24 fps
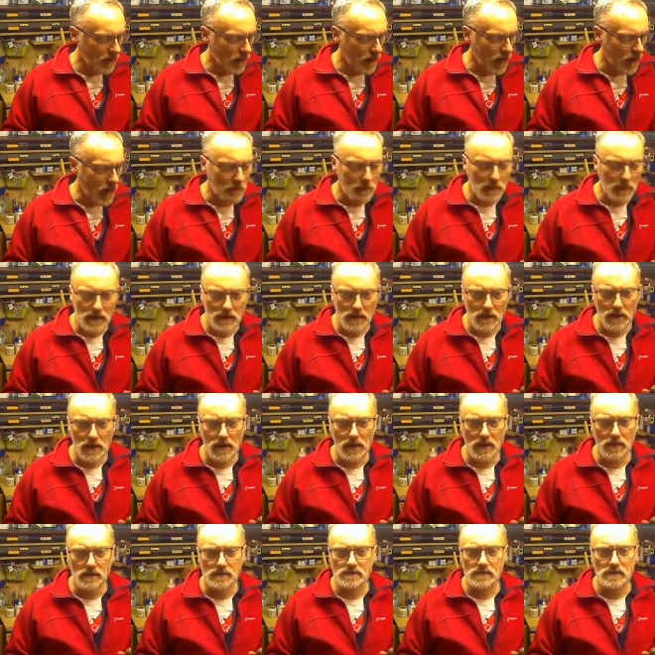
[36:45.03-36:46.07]
But in
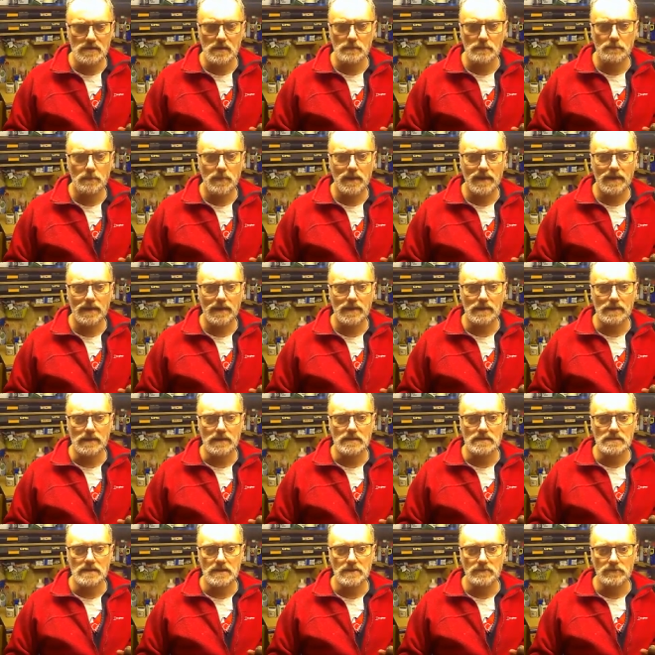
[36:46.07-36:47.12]
here, it's just completely
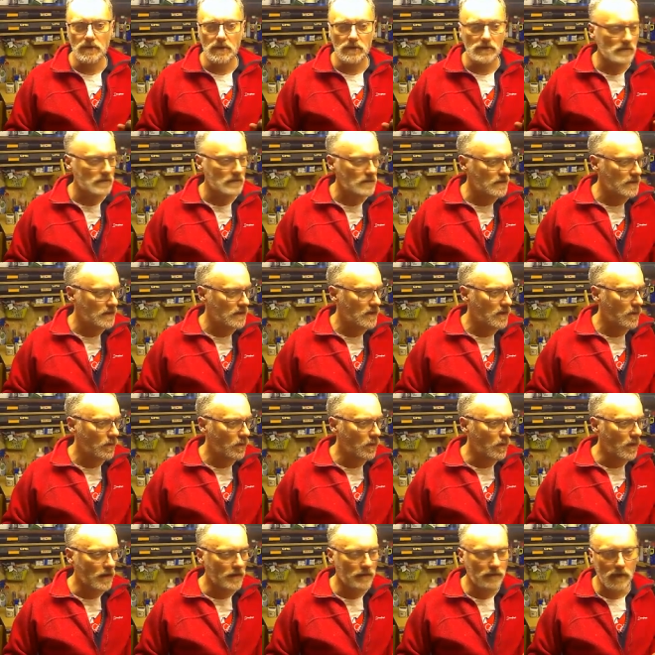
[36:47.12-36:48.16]
zero
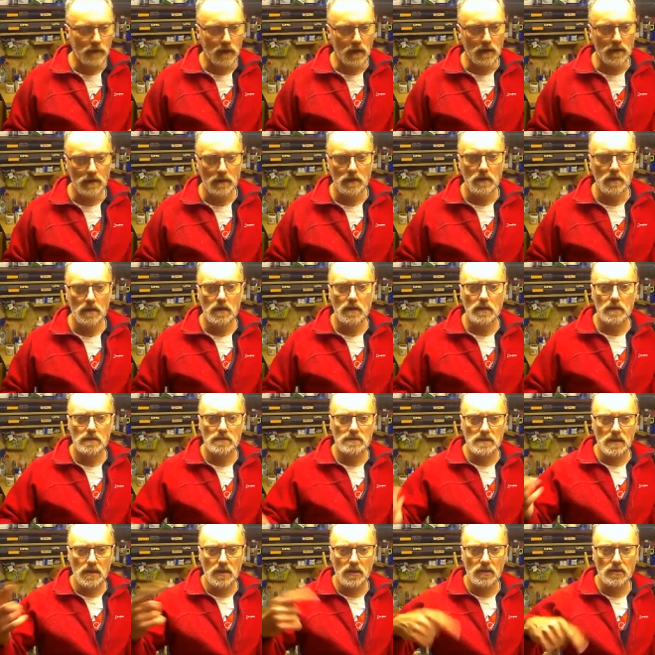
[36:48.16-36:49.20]
Wi-Fi.
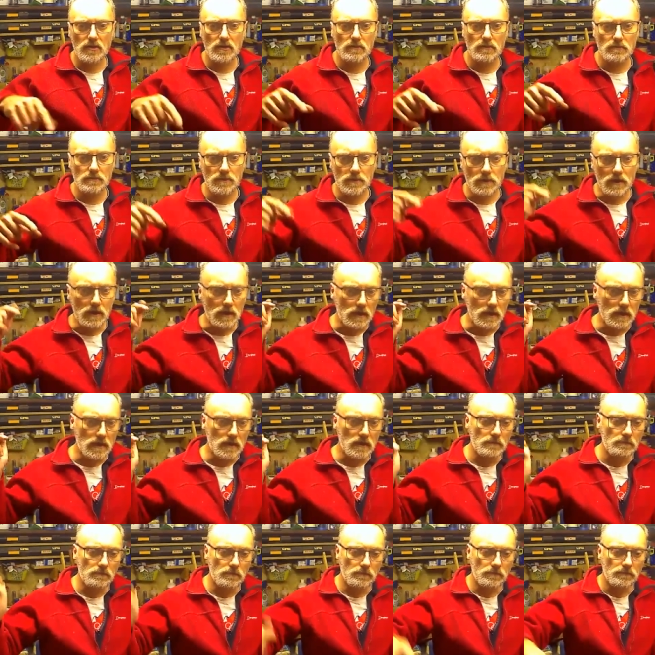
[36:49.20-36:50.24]
So
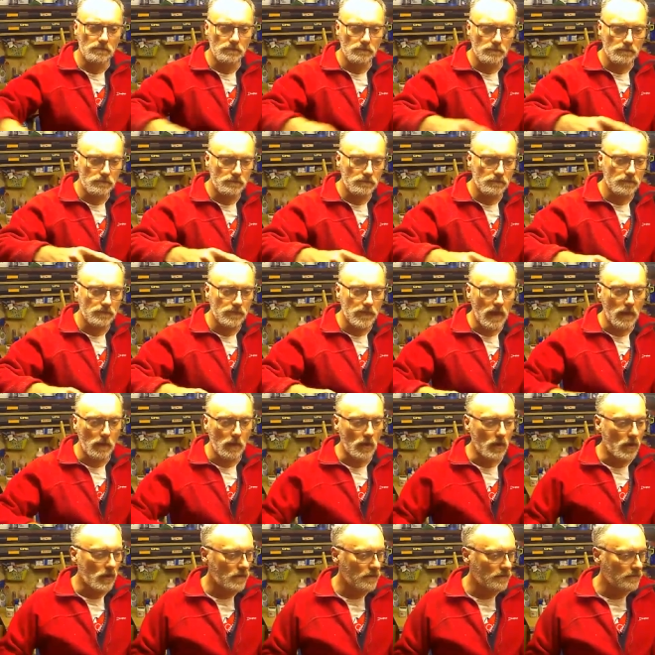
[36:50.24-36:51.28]
the
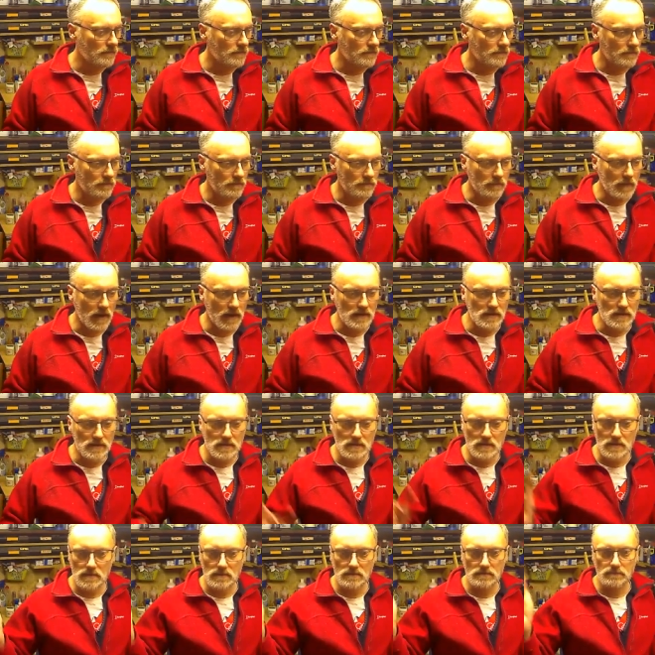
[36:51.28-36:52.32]
network,
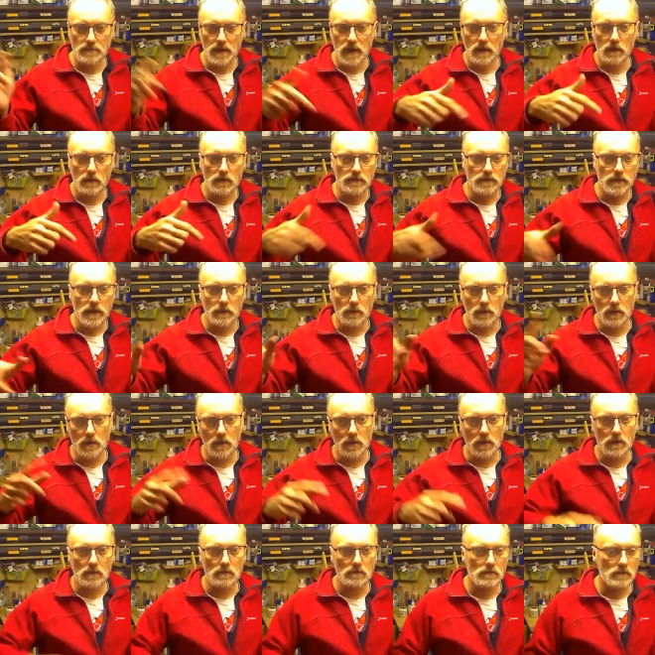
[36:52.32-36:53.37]
mains powered
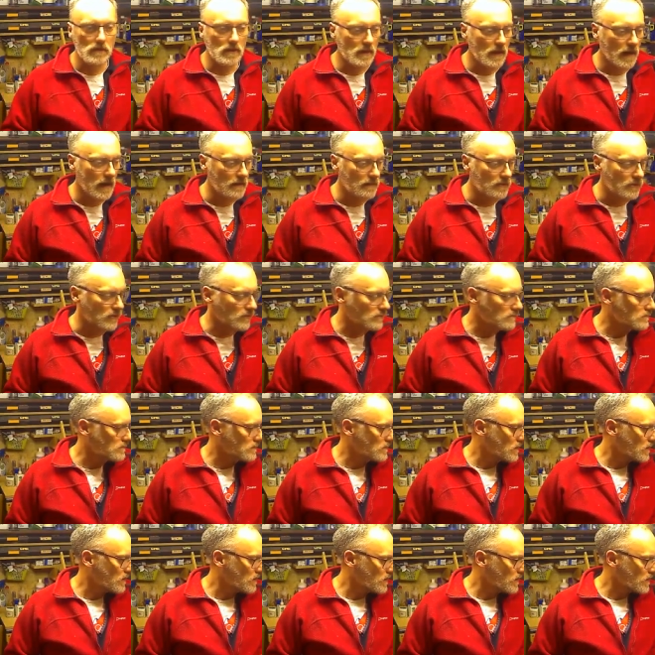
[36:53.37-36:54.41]
network cable,
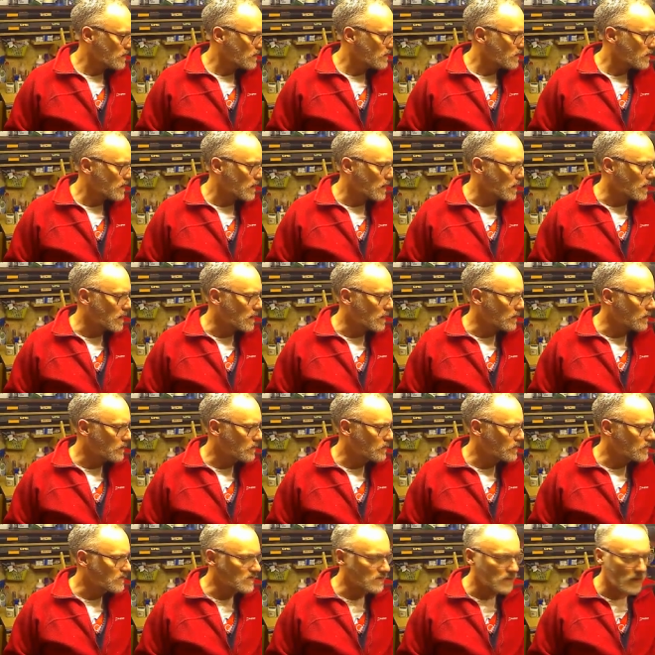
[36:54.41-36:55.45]

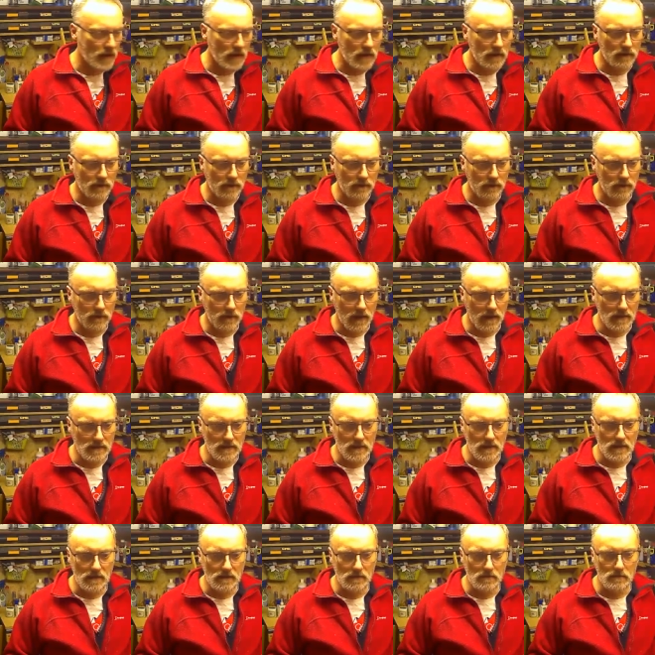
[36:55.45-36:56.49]
was a way of
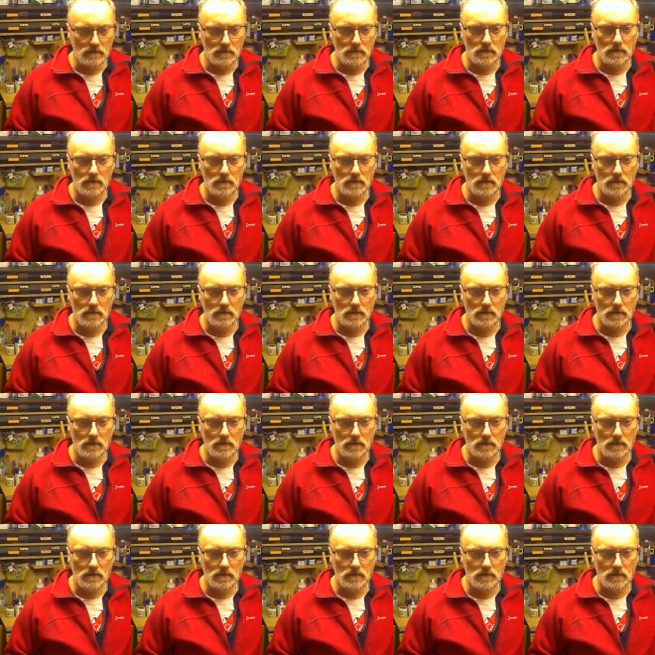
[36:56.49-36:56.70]
getting